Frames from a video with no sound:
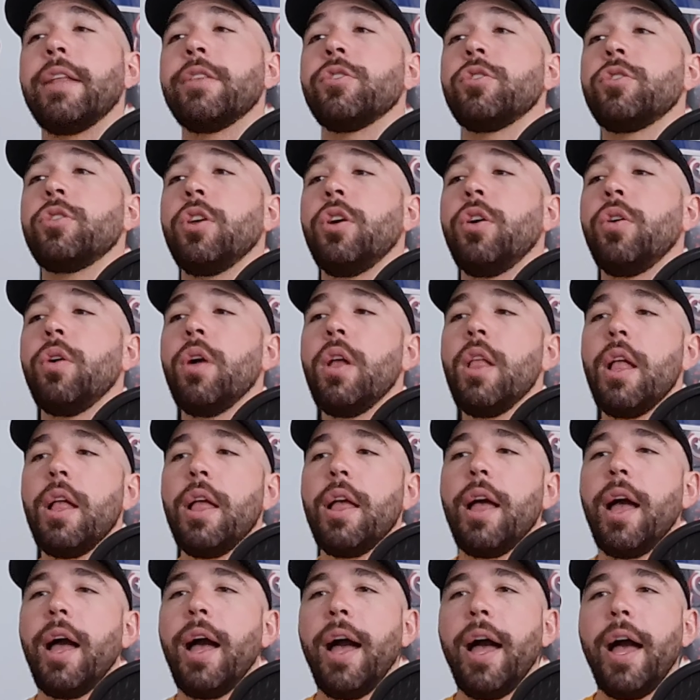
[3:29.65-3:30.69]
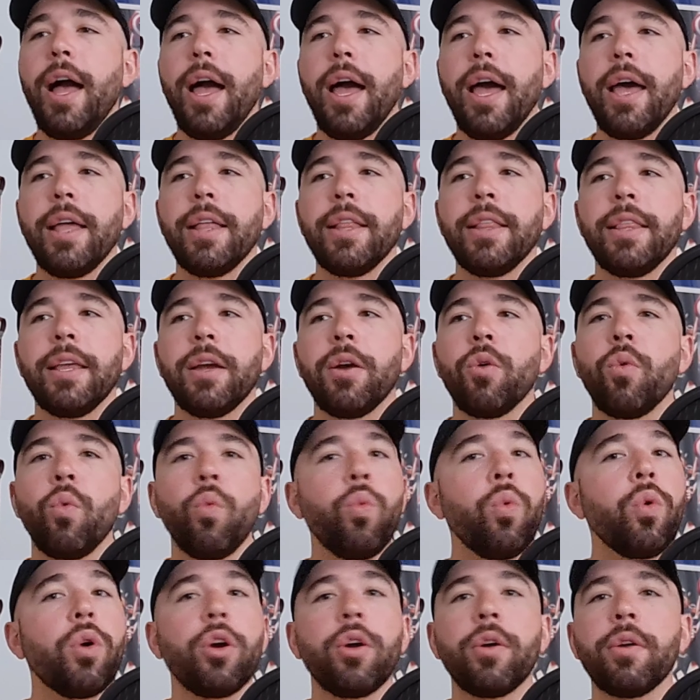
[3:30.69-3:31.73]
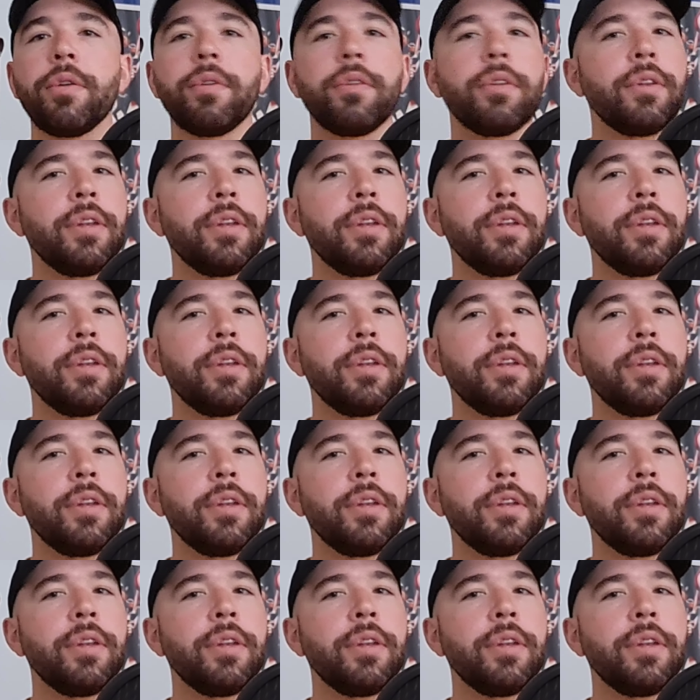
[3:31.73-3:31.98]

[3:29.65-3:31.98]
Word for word: And so uh, there were